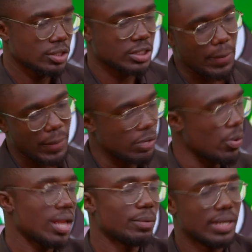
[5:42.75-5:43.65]
Germany were
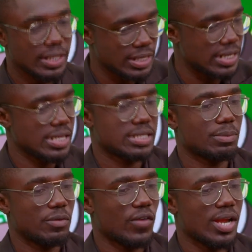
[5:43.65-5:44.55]
eliminated in the
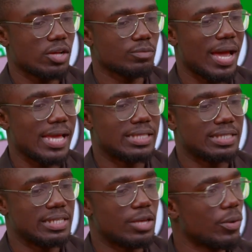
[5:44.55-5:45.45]
semi-finals by
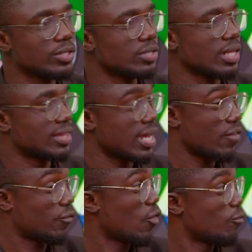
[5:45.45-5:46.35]
Italy. They went to the third
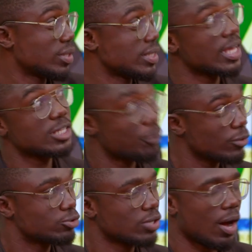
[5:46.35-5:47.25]
and fourth place against
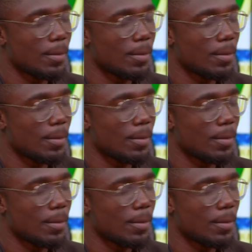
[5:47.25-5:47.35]
Portugal.